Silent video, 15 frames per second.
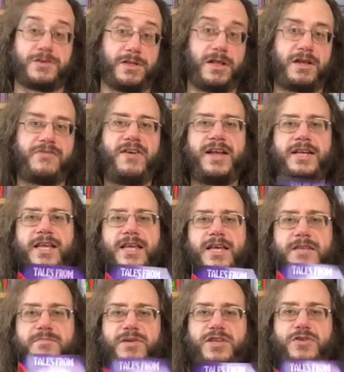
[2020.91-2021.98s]
Good luck finding
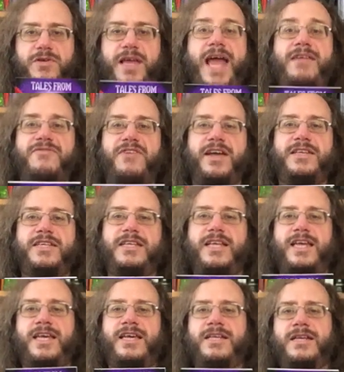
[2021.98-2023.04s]
it, but you can find it
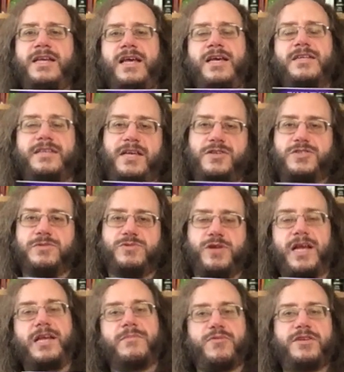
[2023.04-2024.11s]
in Tales from
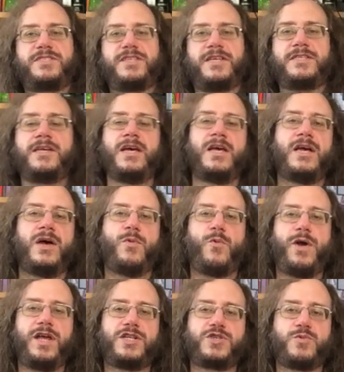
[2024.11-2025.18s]
Dragon Precinct
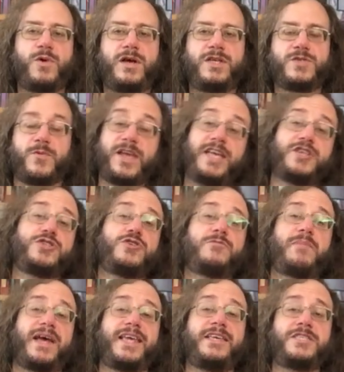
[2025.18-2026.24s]
which was
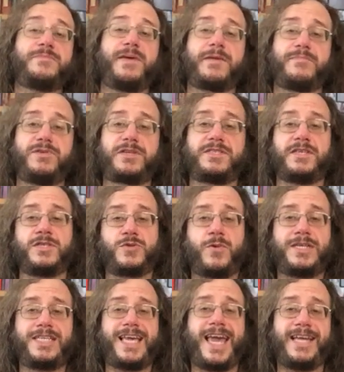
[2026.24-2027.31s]
reissued by eSpec Books in
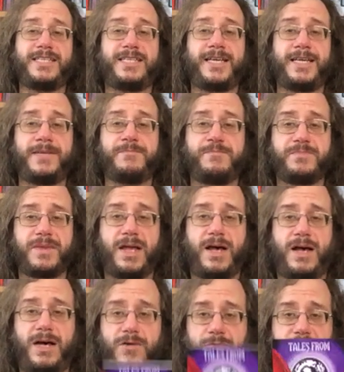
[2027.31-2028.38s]
2018 uh,